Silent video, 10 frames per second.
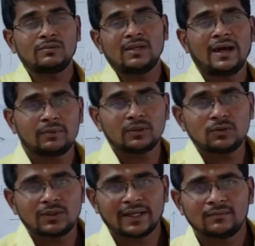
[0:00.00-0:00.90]
What will
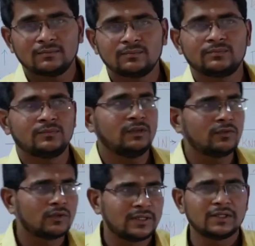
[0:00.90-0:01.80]
happen to the time?
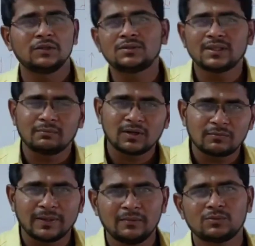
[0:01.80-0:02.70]
If you reduce the number
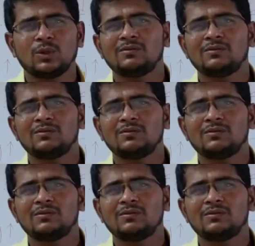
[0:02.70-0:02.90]
of pipes,